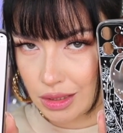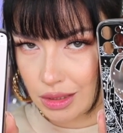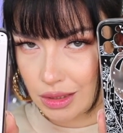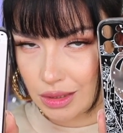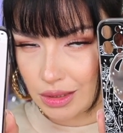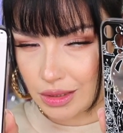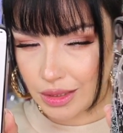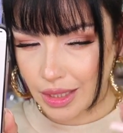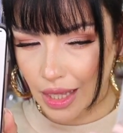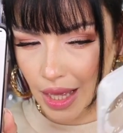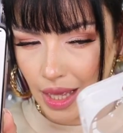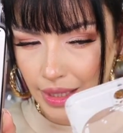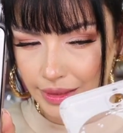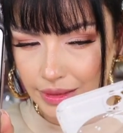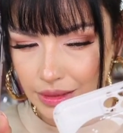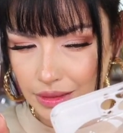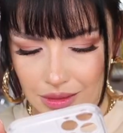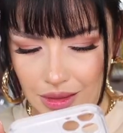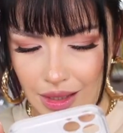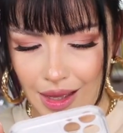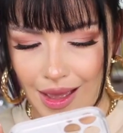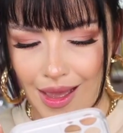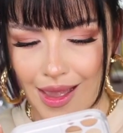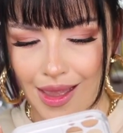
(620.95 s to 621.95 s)
that
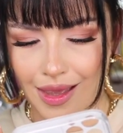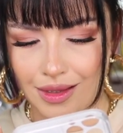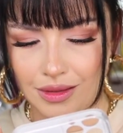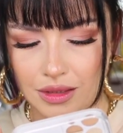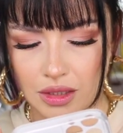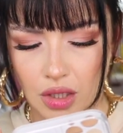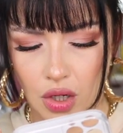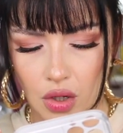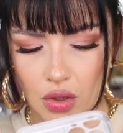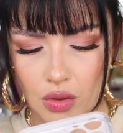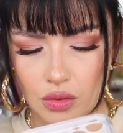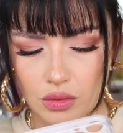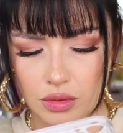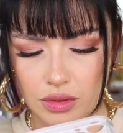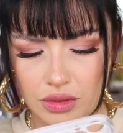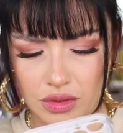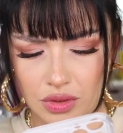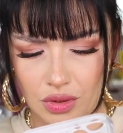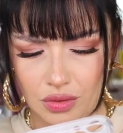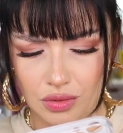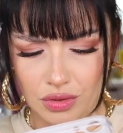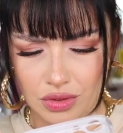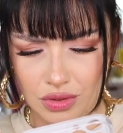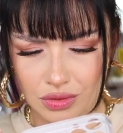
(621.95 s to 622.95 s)
the hand holds.
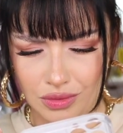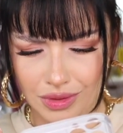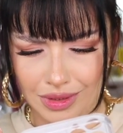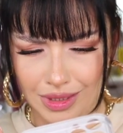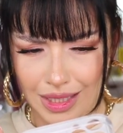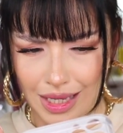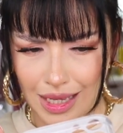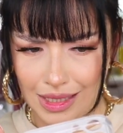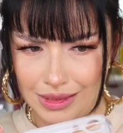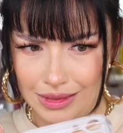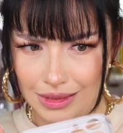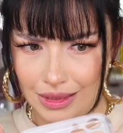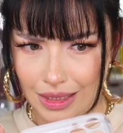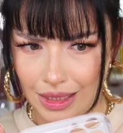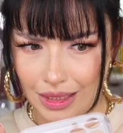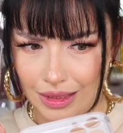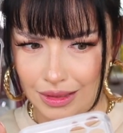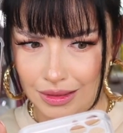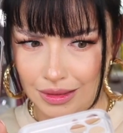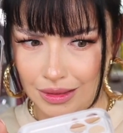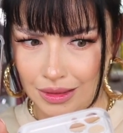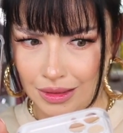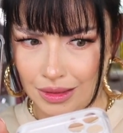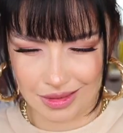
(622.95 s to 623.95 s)
Also, it has
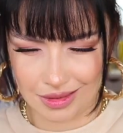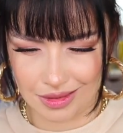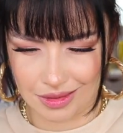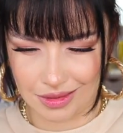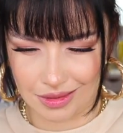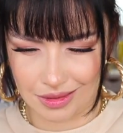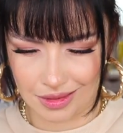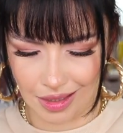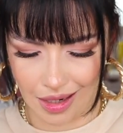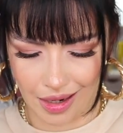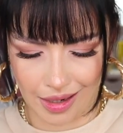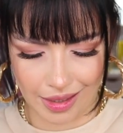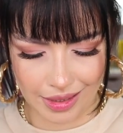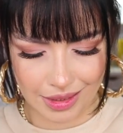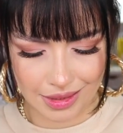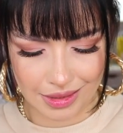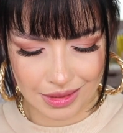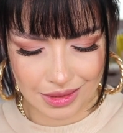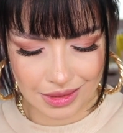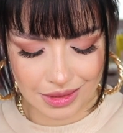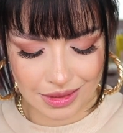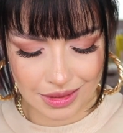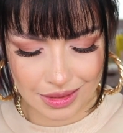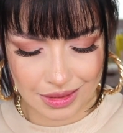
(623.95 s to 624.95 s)
like
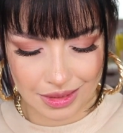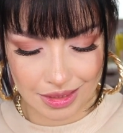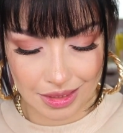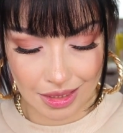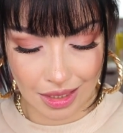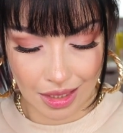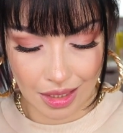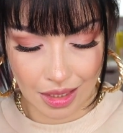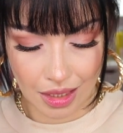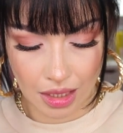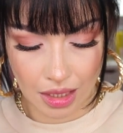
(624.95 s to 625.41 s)
signs